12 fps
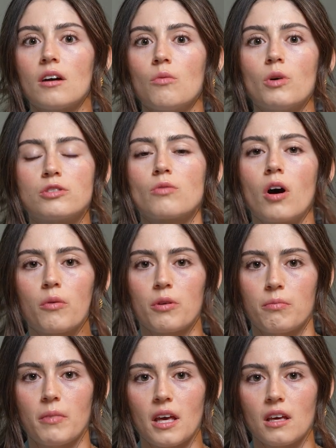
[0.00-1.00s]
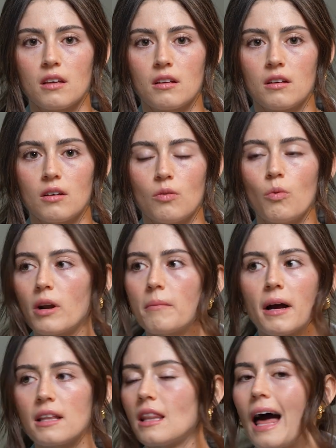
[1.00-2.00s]
What's wrong with me? What am
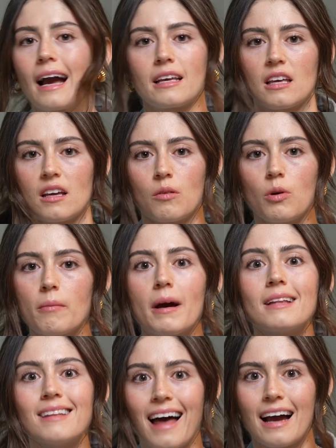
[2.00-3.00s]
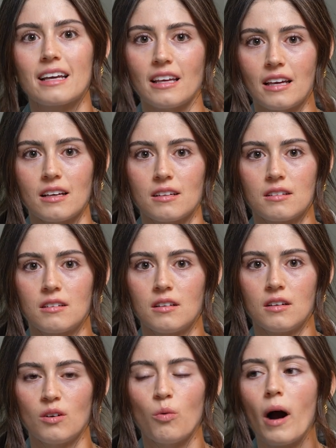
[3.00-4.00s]
I lacking? What am I lacking?
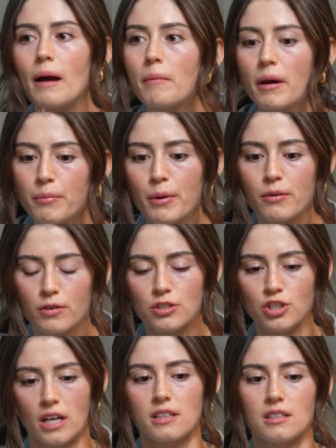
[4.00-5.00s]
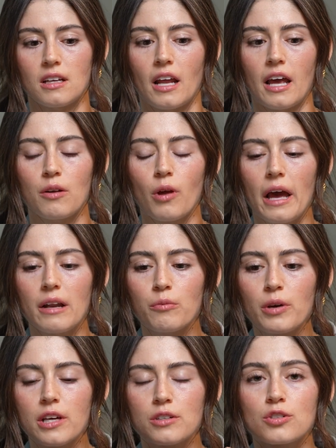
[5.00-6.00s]
Why am I being rejected? And
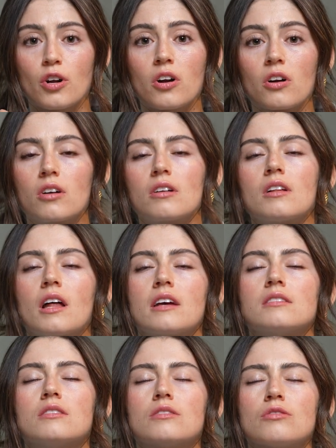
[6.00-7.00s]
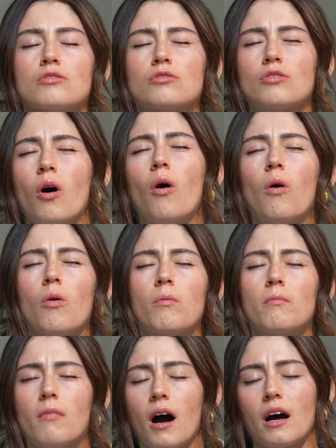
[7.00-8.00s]
we internalize it so
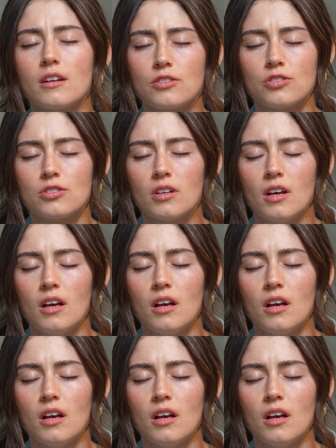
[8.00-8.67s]
much.